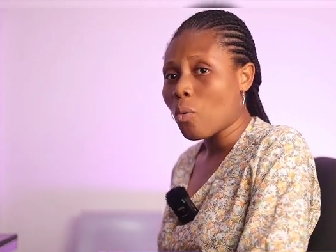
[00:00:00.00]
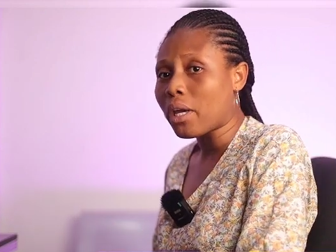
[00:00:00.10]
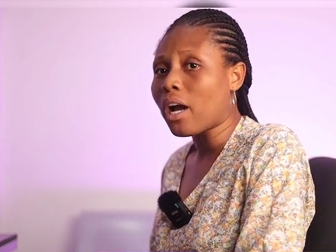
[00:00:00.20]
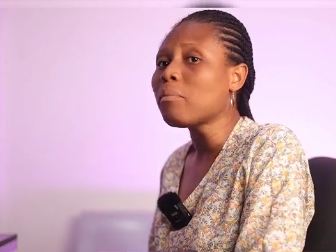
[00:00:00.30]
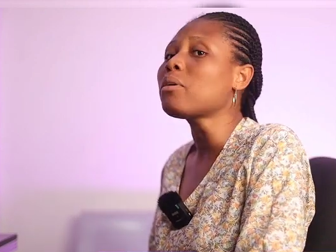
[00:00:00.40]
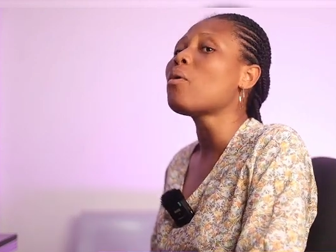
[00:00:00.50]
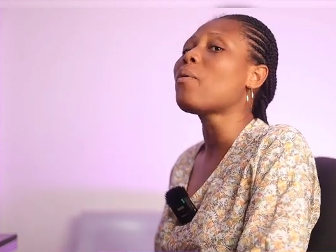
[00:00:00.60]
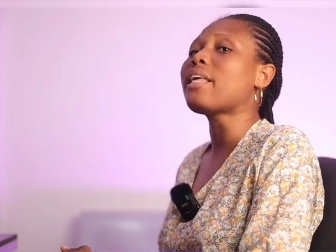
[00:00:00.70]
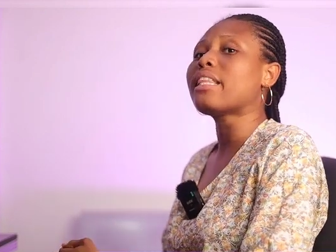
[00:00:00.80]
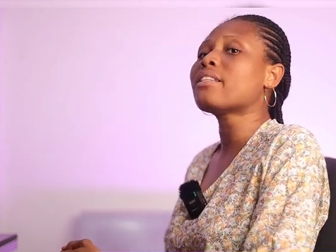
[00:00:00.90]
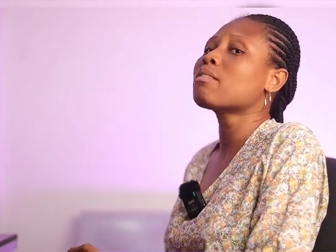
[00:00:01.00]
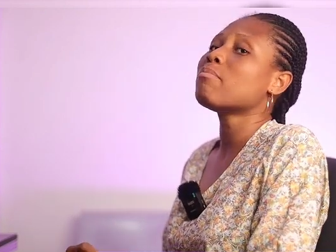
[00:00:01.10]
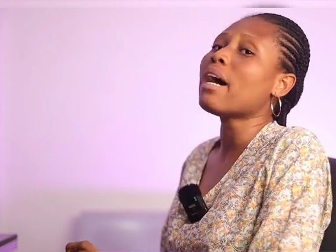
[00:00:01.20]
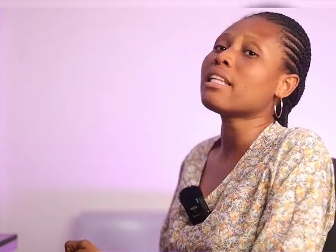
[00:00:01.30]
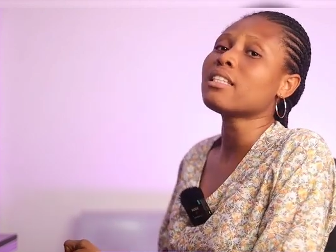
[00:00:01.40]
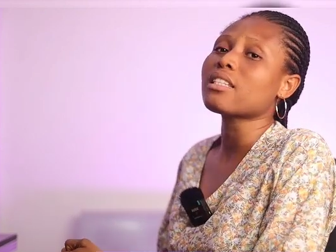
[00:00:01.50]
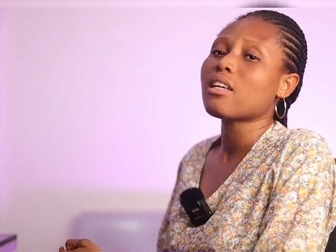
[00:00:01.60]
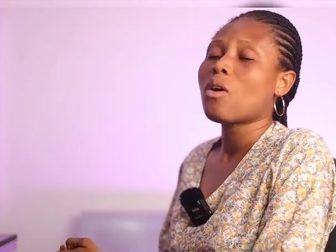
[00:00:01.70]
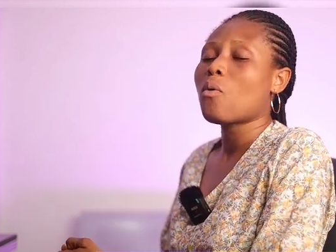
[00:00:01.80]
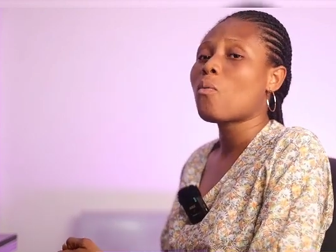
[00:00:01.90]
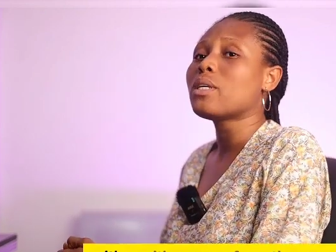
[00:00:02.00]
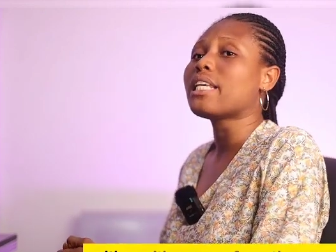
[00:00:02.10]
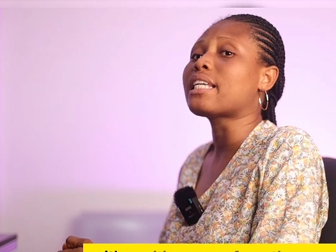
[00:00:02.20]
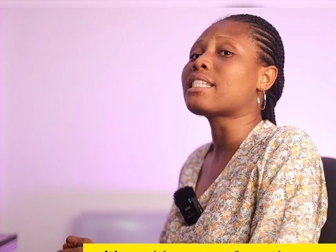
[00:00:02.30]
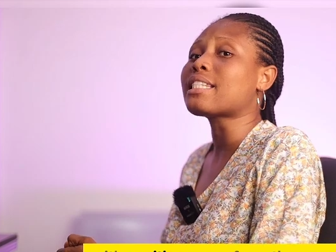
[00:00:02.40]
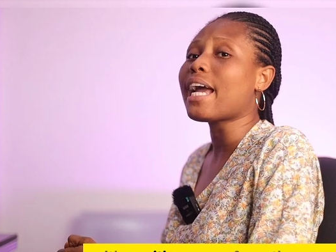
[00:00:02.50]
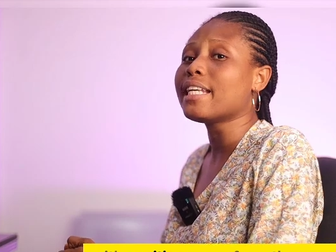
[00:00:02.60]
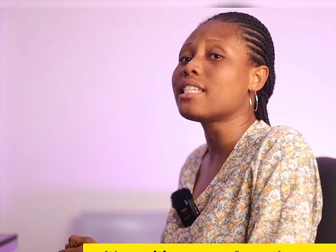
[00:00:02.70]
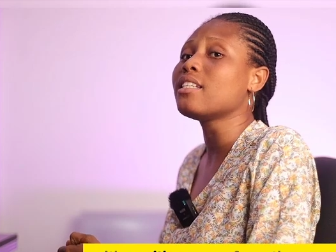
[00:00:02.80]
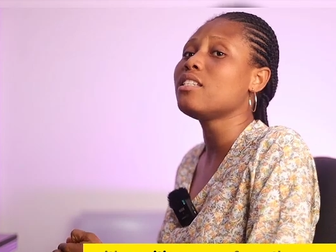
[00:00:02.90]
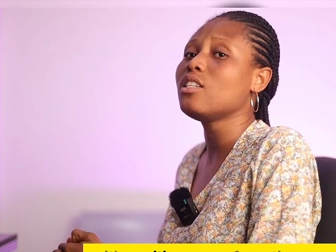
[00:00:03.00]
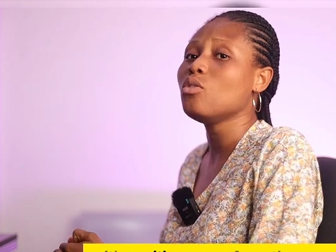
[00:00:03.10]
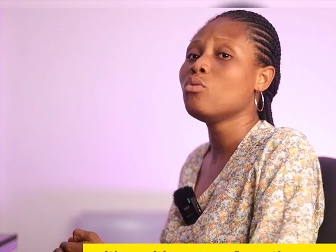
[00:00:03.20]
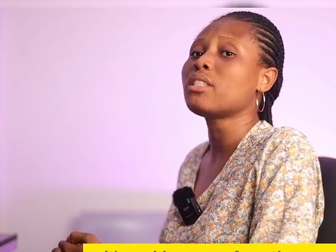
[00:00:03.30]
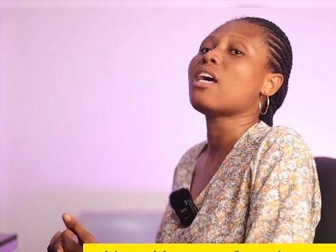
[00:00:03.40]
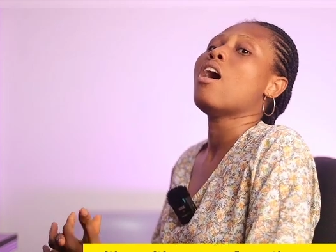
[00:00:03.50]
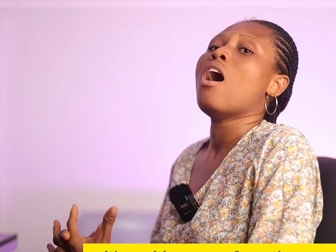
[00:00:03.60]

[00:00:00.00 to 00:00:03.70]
we come your way this month with exciting news